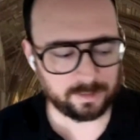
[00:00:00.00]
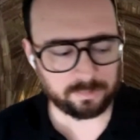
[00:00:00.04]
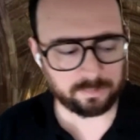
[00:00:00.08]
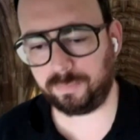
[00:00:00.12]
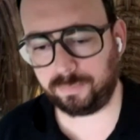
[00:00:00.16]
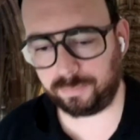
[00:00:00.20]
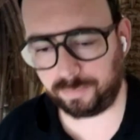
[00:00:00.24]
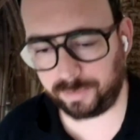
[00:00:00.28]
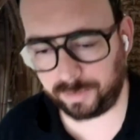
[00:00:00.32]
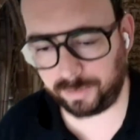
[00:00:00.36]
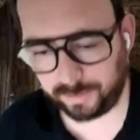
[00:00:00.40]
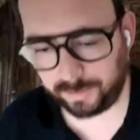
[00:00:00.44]

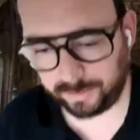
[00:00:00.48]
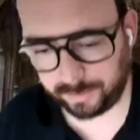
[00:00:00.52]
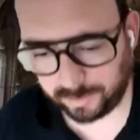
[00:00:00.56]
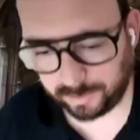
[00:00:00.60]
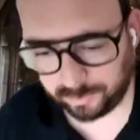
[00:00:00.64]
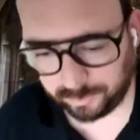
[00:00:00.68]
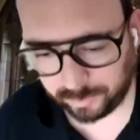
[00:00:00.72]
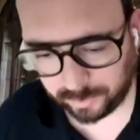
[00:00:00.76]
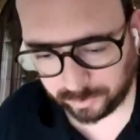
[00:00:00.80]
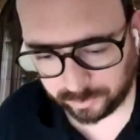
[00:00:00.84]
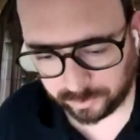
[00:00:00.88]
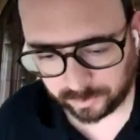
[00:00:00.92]
But
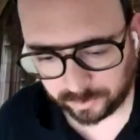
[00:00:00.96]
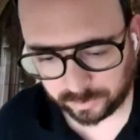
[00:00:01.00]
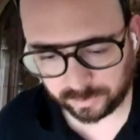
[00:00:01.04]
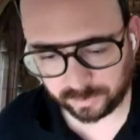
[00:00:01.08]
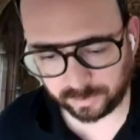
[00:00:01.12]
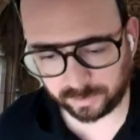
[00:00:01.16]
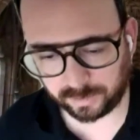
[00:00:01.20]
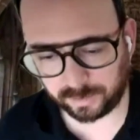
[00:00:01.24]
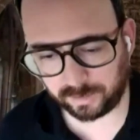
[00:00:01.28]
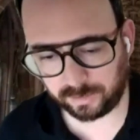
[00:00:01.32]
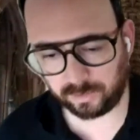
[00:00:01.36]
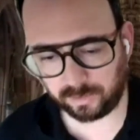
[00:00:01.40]
in most
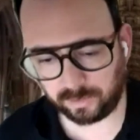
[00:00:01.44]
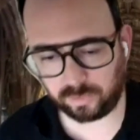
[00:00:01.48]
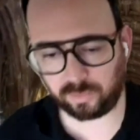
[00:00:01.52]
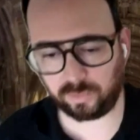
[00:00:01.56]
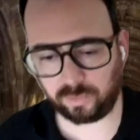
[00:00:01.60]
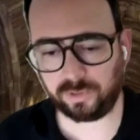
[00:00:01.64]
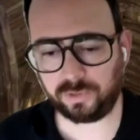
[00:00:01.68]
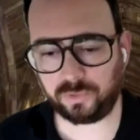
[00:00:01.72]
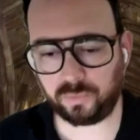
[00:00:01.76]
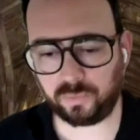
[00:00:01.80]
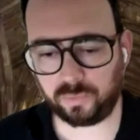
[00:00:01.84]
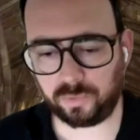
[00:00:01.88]

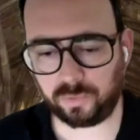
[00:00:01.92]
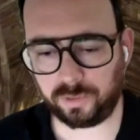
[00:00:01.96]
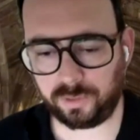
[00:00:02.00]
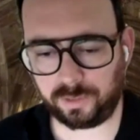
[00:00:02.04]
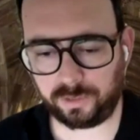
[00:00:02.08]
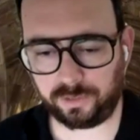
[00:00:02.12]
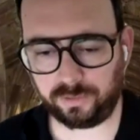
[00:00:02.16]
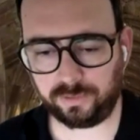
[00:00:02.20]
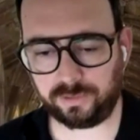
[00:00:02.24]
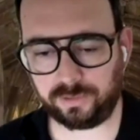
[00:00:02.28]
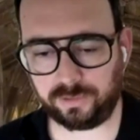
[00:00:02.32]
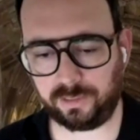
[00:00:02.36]
coursework,
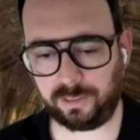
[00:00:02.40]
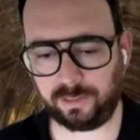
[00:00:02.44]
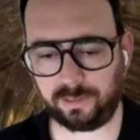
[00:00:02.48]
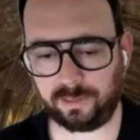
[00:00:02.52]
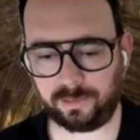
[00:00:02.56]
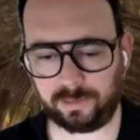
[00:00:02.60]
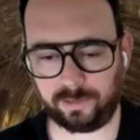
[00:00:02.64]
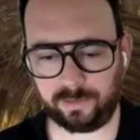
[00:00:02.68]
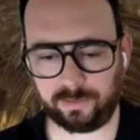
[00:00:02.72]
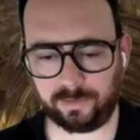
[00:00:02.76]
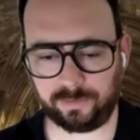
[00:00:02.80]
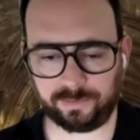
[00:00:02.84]
you'll see
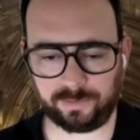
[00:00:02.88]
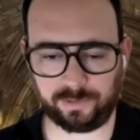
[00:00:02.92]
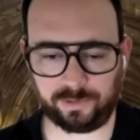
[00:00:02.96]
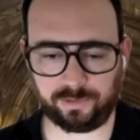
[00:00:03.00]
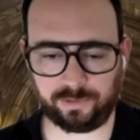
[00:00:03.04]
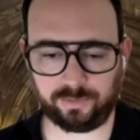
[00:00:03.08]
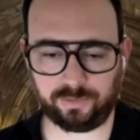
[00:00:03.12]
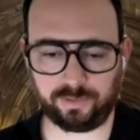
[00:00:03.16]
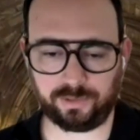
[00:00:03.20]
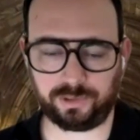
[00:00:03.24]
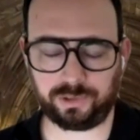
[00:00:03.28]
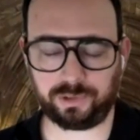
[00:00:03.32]
that they only
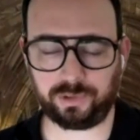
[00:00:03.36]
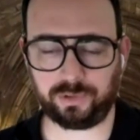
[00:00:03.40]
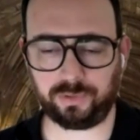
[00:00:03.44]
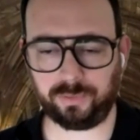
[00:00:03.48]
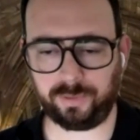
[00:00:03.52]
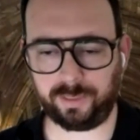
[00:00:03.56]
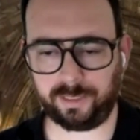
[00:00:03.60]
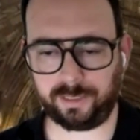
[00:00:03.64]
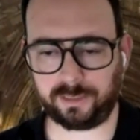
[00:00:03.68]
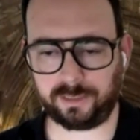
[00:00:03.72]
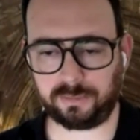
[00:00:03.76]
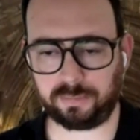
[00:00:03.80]
do a
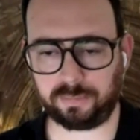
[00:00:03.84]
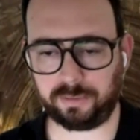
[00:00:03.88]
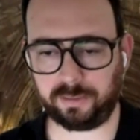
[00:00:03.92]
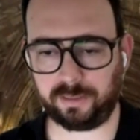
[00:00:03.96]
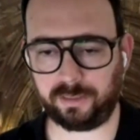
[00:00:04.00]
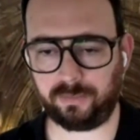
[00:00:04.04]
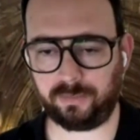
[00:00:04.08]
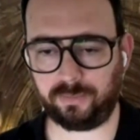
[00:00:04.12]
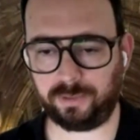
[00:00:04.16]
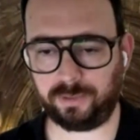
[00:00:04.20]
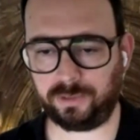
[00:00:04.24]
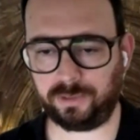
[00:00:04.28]
two-way
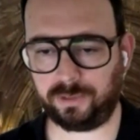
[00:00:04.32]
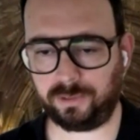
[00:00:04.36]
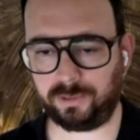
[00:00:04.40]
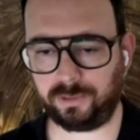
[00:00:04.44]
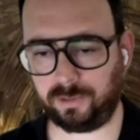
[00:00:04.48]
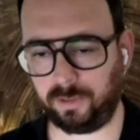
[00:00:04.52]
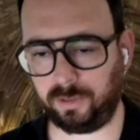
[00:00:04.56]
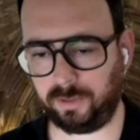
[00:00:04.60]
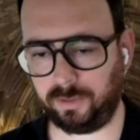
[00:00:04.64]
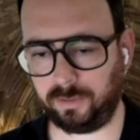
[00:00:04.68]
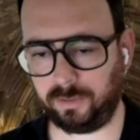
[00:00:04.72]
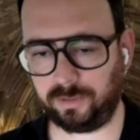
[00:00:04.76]
split, which
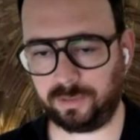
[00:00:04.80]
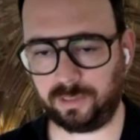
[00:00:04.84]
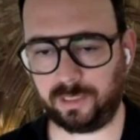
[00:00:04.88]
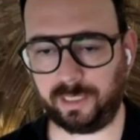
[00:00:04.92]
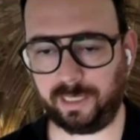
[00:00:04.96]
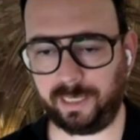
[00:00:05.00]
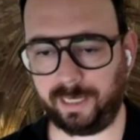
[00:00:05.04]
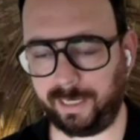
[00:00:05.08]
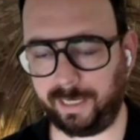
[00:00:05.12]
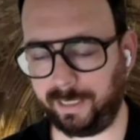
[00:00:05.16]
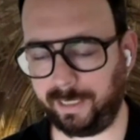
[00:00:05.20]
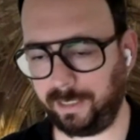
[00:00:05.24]
just goes
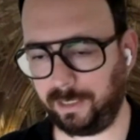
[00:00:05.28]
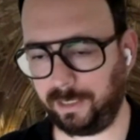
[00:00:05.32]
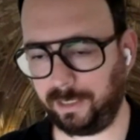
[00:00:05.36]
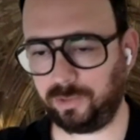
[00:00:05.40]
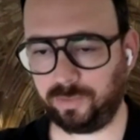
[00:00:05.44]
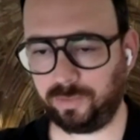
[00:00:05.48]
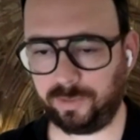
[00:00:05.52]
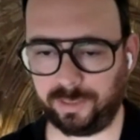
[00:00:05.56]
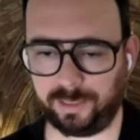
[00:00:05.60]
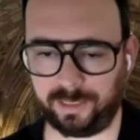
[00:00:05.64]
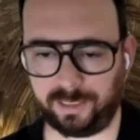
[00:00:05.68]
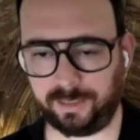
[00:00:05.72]
like
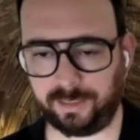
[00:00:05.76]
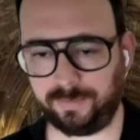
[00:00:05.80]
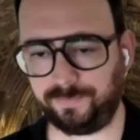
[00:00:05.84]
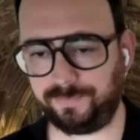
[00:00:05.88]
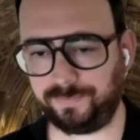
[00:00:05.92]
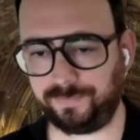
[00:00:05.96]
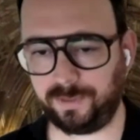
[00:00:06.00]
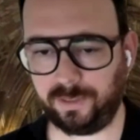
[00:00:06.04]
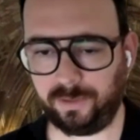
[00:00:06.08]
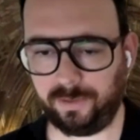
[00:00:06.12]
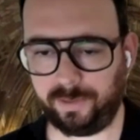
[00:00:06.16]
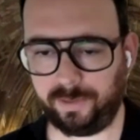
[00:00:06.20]
80-20,
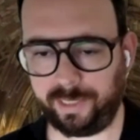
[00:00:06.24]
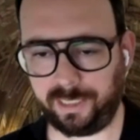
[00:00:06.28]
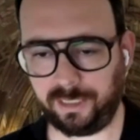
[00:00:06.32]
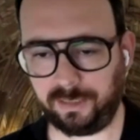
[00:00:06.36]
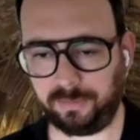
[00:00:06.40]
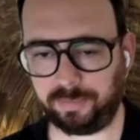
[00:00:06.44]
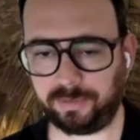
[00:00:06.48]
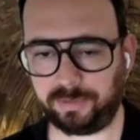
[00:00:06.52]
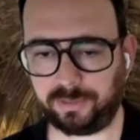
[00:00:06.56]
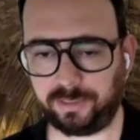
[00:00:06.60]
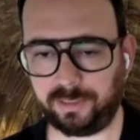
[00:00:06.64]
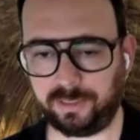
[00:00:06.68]

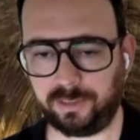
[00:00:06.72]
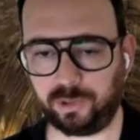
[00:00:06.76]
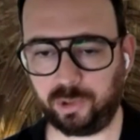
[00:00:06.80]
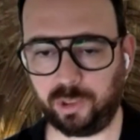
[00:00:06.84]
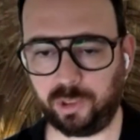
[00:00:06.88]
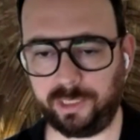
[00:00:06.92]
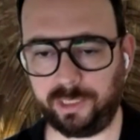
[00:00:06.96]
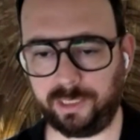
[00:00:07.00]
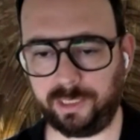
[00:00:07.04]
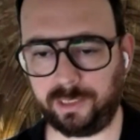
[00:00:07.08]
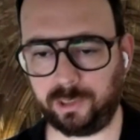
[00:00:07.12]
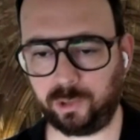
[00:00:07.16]
80%
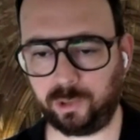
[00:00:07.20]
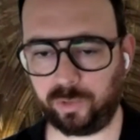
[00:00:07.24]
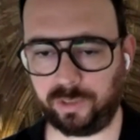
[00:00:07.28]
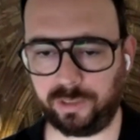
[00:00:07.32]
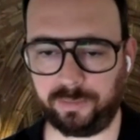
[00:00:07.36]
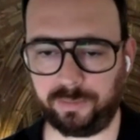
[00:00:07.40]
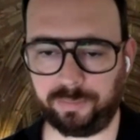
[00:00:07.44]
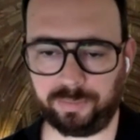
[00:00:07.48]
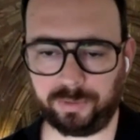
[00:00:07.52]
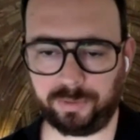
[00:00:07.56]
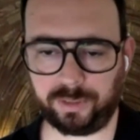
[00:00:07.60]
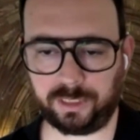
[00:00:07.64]
train,
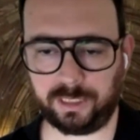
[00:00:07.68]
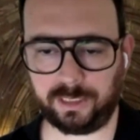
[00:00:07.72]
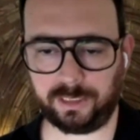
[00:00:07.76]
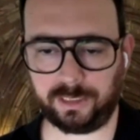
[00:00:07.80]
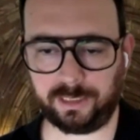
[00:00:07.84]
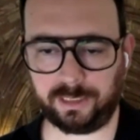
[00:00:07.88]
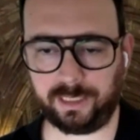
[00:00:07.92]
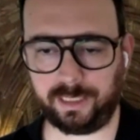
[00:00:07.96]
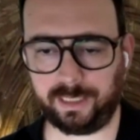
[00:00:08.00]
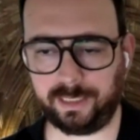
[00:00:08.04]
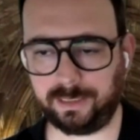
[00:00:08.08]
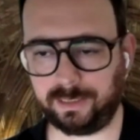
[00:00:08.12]
20%
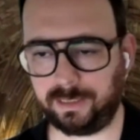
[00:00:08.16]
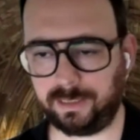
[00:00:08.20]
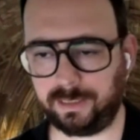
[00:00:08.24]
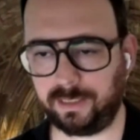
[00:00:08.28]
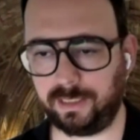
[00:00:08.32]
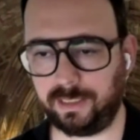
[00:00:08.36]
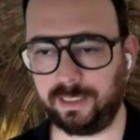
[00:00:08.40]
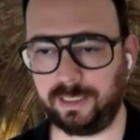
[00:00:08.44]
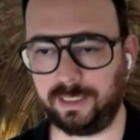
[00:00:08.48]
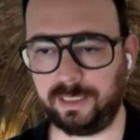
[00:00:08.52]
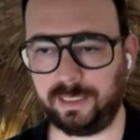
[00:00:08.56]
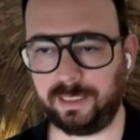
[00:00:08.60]
test,
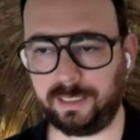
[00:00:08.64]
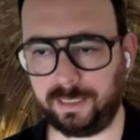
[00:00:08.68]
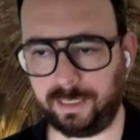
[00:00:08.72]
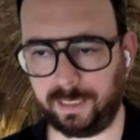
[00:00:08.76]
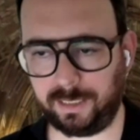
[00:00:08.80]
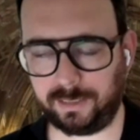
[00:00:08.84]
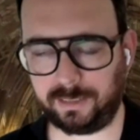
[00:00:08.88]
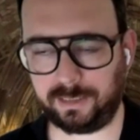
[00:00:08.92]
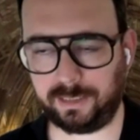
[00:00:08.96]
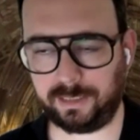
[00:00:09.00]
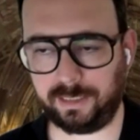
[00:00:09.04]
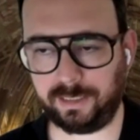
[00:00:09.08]
and
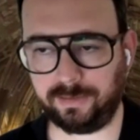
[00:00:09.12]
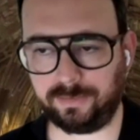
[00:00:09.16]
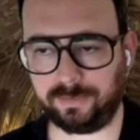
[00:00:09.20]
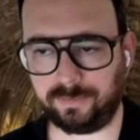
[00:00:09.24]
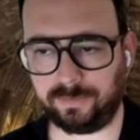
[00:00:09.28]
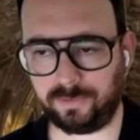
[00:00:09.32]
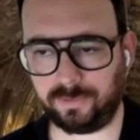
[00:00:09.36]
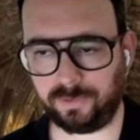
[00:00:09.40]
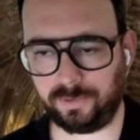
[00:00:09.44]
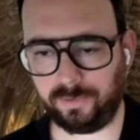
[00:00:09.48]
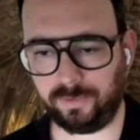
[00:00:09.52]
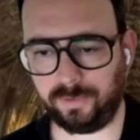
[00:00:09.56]
that's it.
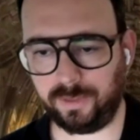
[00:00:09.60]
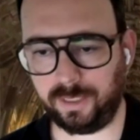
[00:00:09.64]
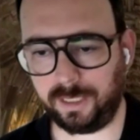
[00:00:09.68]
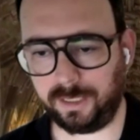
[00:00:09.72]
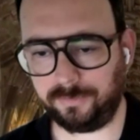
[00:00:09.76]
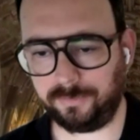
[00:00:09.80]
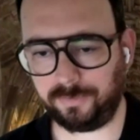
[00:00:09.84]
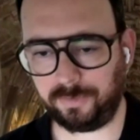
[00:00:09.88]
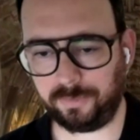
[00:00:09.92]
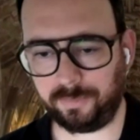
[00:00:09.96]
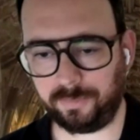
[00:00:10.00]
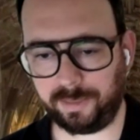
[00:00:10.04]
So
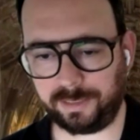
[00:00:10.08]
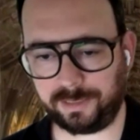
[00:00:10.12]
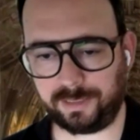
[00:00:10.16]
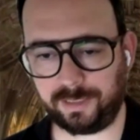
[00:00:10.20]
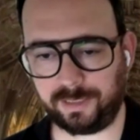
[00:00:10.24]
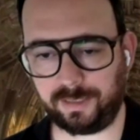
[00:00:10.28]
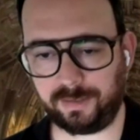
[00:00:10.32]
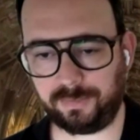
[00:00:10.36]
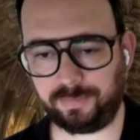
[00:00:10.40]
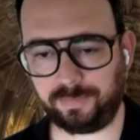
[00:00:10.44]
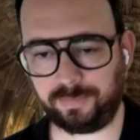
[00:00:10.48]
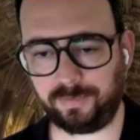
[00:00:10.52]
if you mess
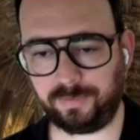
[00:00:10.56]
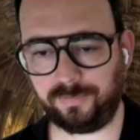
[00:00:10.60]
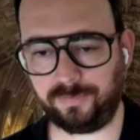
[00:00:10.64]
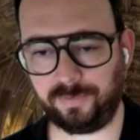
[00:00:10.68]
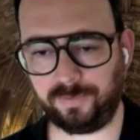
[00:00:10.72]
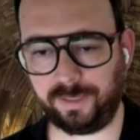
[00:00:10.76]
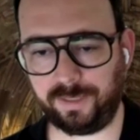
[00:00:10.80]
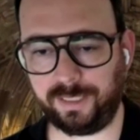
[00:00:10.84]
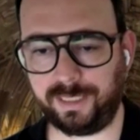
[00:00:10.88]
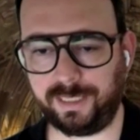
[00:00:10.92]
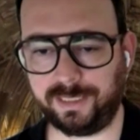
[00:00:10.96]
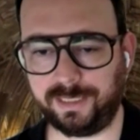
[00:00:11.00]
up, you've
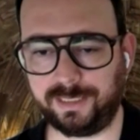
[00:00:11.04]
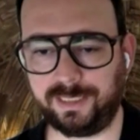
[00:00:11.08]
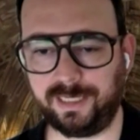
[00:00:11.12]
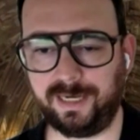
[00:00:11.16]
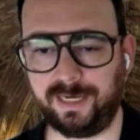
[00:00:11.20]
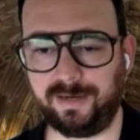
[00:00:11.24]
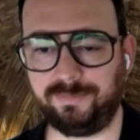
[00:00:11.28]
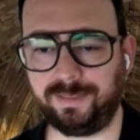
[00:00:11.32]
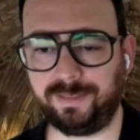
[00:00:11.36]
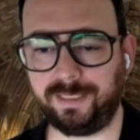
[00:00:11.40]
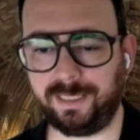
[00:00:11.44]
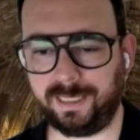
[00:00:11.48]
already
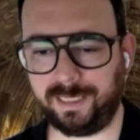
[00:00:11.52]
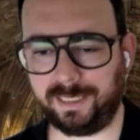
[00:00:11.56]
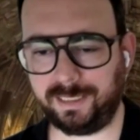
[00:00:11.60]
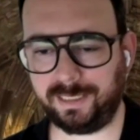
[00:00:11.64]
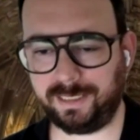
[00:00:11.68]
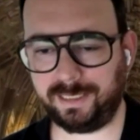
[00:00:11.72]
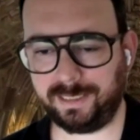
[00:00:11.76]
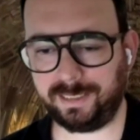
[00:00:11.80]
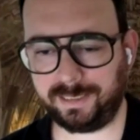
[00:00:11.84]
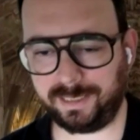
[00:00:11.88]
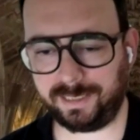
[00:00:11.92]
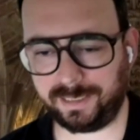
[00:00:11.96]
contaminated
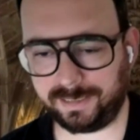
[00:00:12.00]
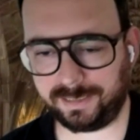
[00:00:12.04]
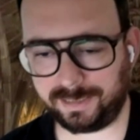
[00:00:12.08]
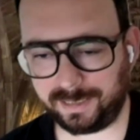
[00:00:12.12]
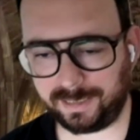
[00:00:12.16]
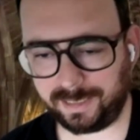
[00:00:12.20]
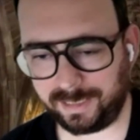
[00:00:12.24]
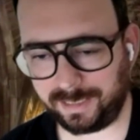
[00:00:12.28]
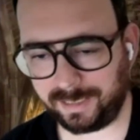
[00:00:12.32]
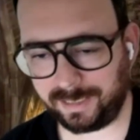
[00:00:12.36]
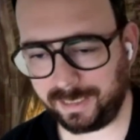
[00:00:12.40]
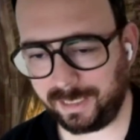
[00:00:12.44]
the test
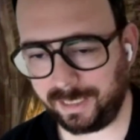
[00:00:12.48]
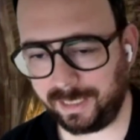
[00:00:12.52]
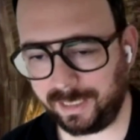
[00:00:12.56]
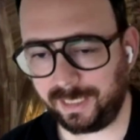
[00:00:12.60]
set.